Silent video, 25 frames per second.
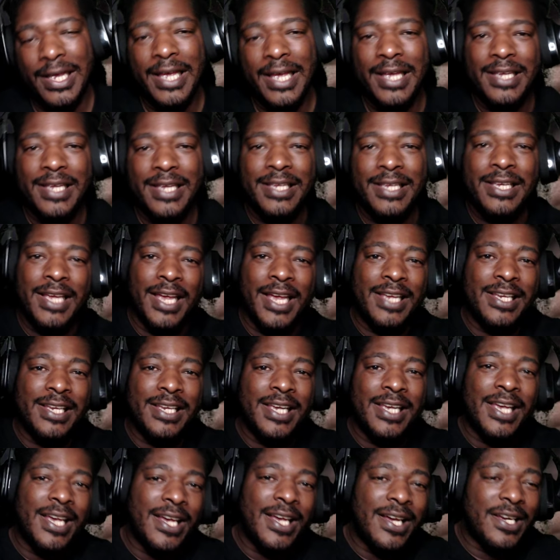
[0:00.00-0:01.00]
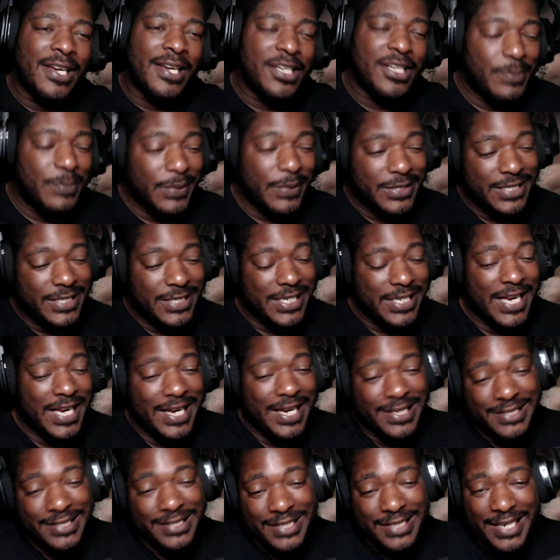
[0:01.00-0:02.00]
Yeah, yeah, this boy T
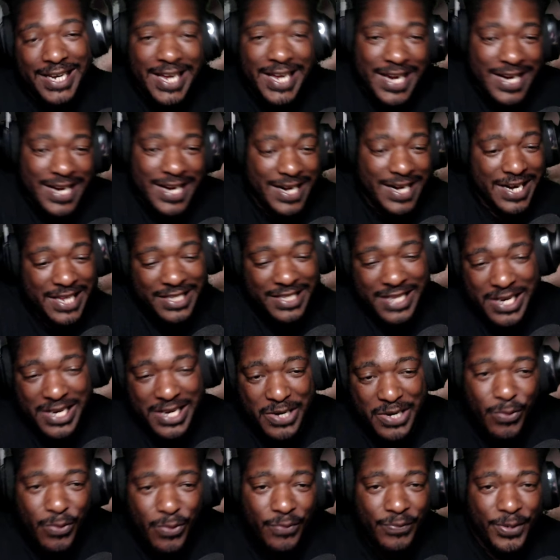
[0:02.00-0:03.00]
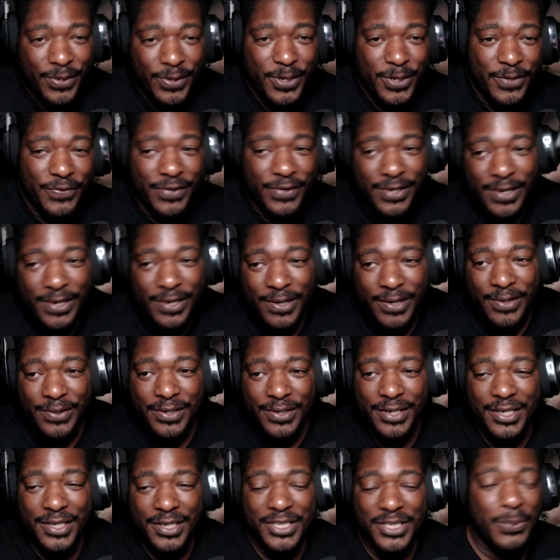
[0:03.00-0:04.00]
Nasty, and I got another dope video for y'all.
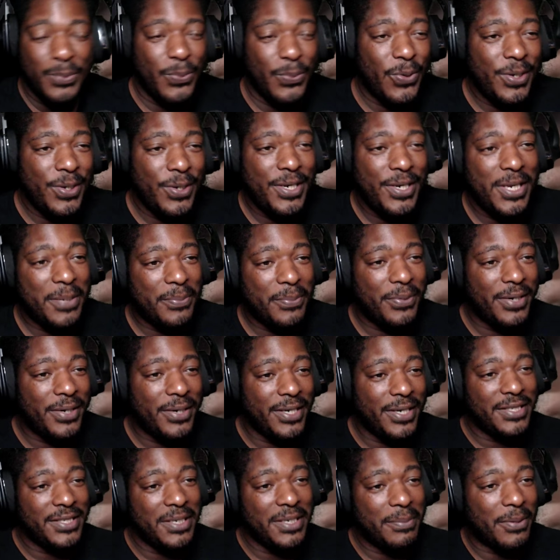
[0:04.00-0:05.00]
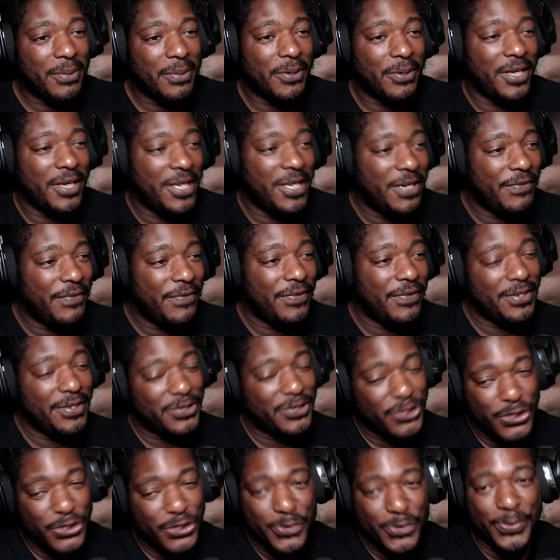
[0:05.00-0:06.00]
It's your boy Nick Briz, and he brought an NFL
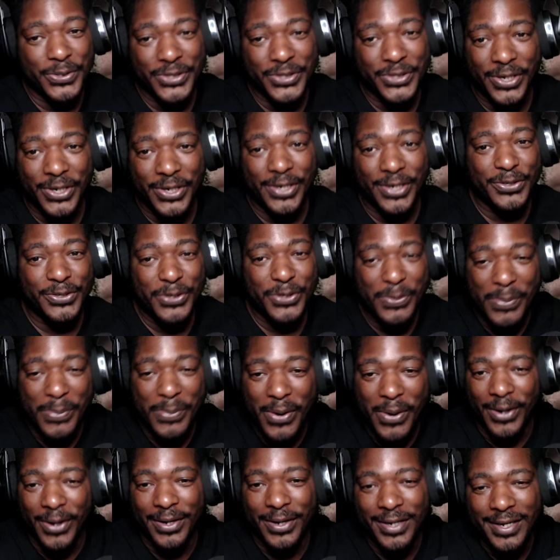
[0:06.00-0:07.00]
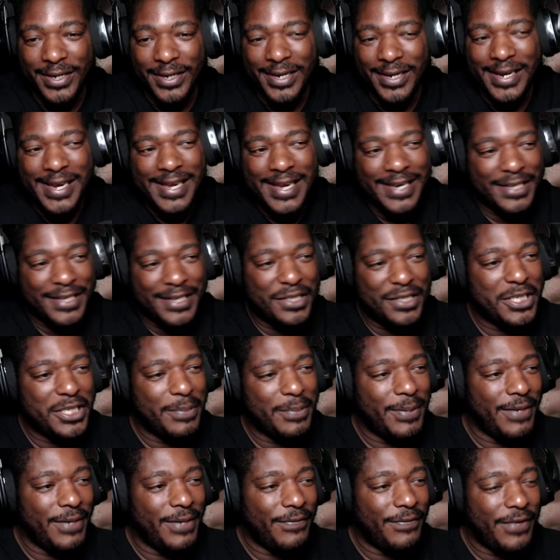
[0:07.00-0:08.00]
superstars to the park. It should
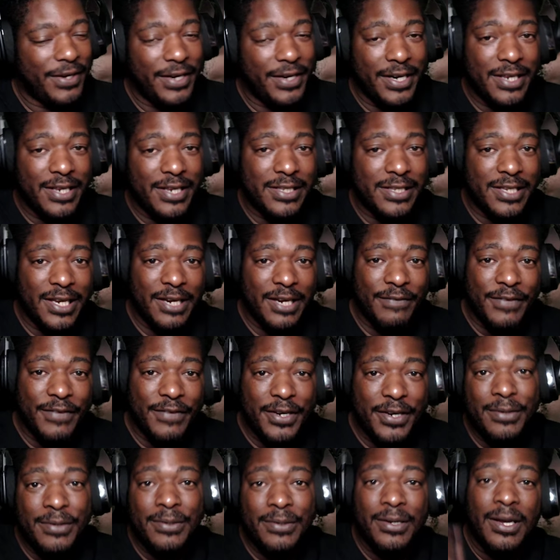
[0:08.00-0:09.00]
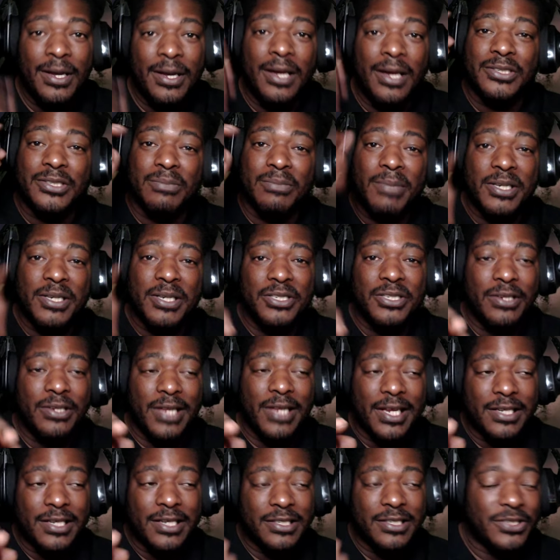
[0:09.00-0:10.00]
be a very entertaining video, so make sure you like
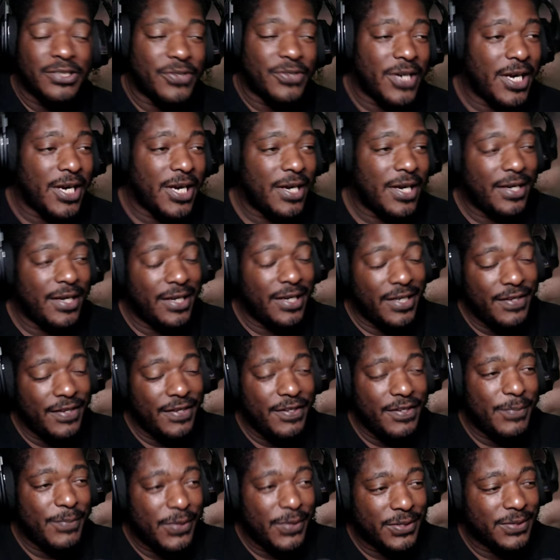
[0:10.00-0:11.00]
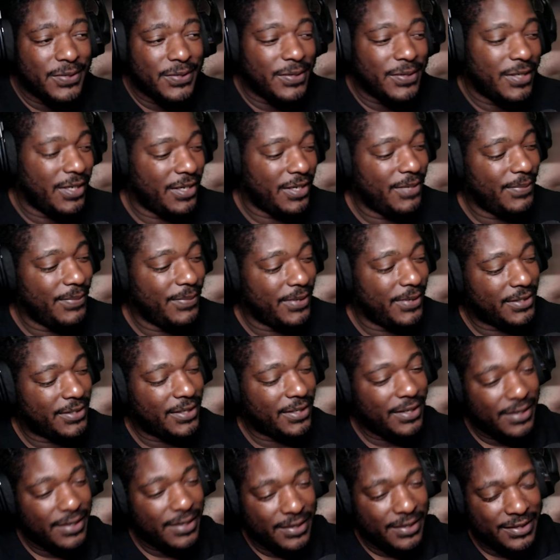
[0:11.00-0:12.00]
and subscribe and leave your boy some comments.
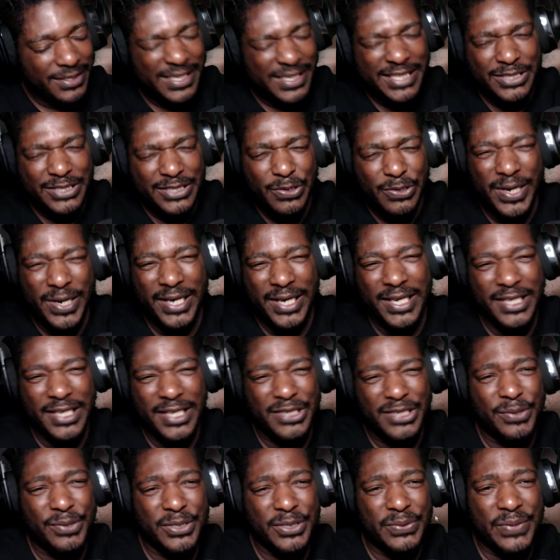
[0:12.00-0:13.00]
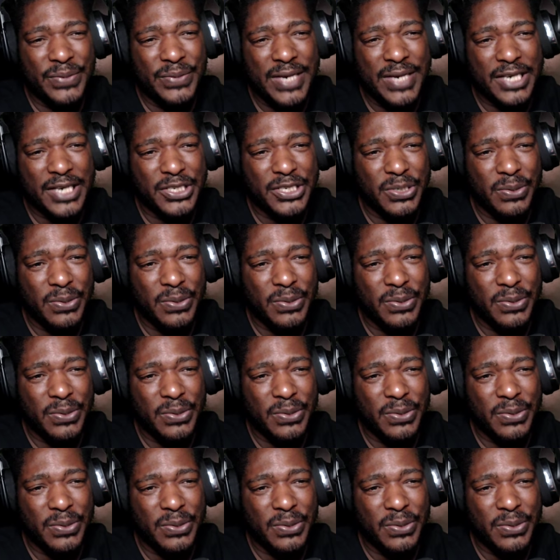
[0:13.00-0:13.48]
Let's go ahead and get to this reaction.